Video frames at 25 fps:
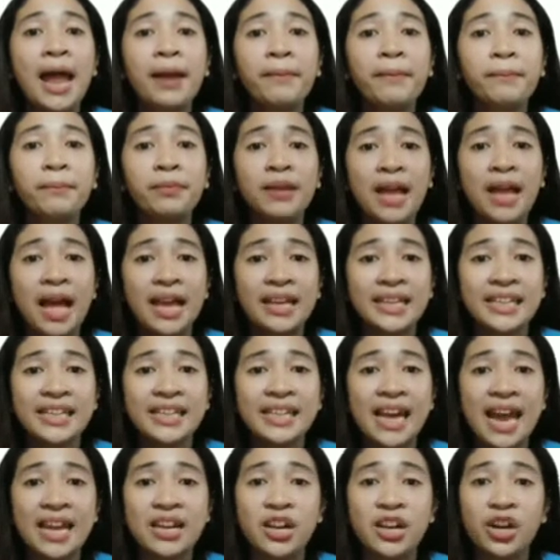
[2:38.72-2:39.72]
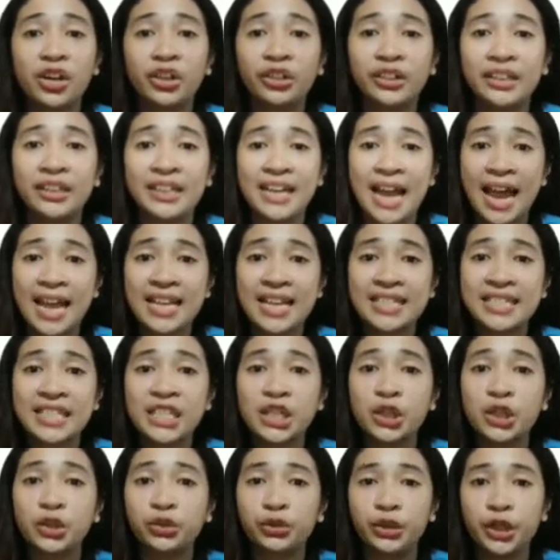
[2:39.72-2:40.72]
and planning and
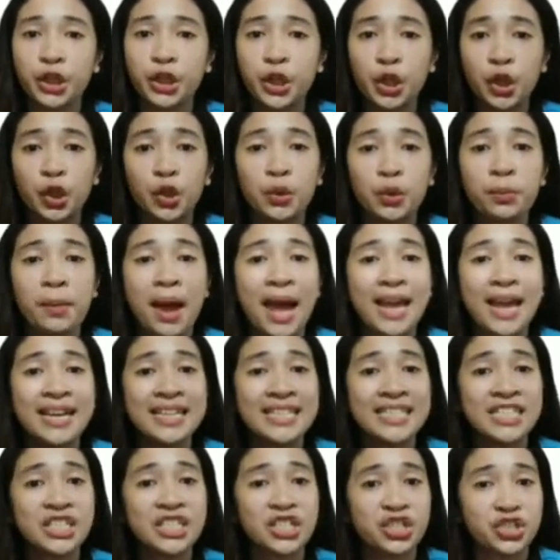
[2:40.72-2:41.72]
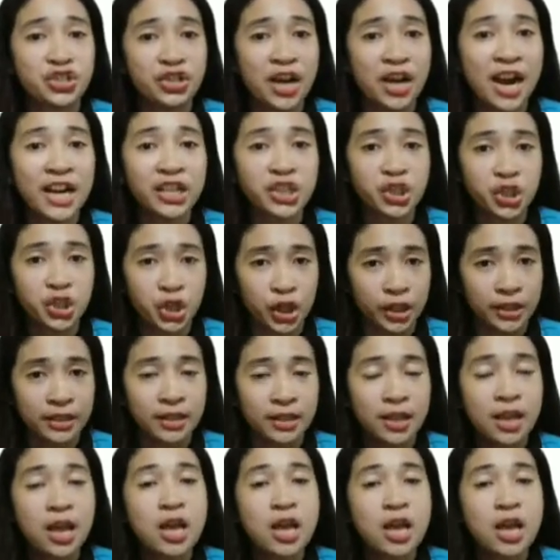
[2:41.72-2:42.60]
organizing curriculum and instruction.